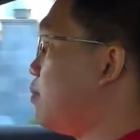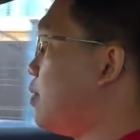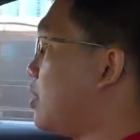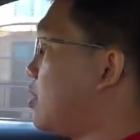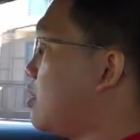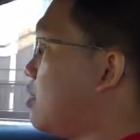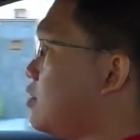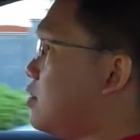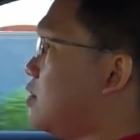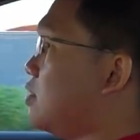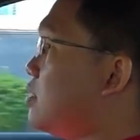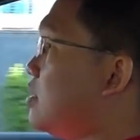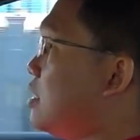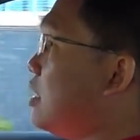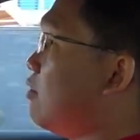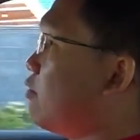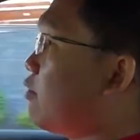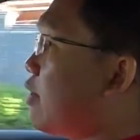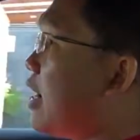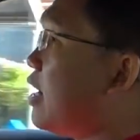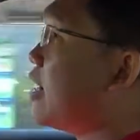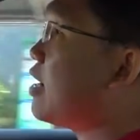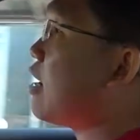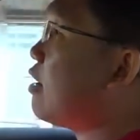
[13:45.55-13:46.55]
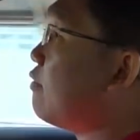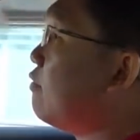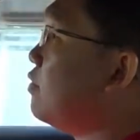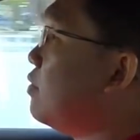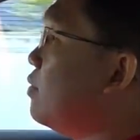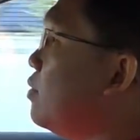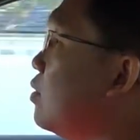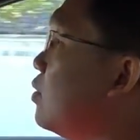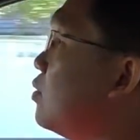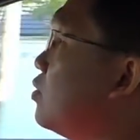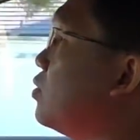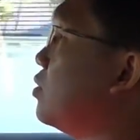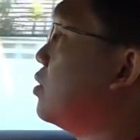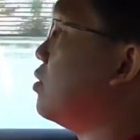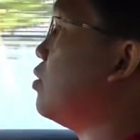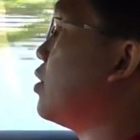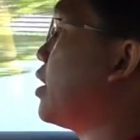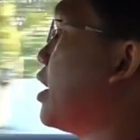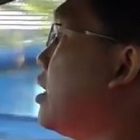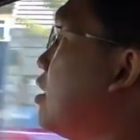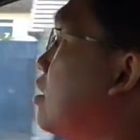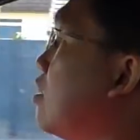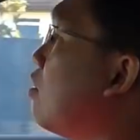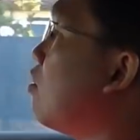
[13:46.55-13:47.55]
Because you see, right now, if you
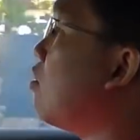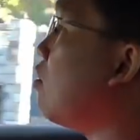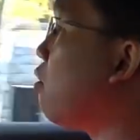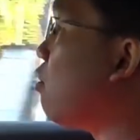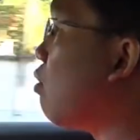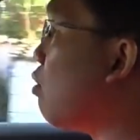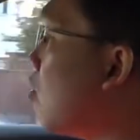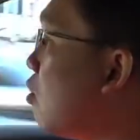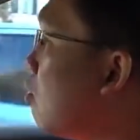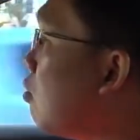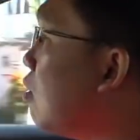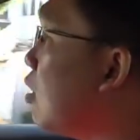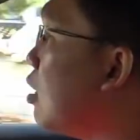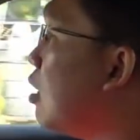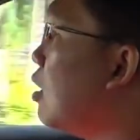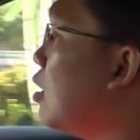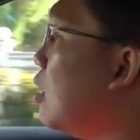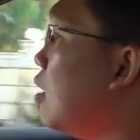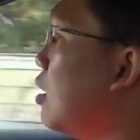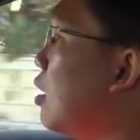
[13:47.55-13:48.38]
look at the whole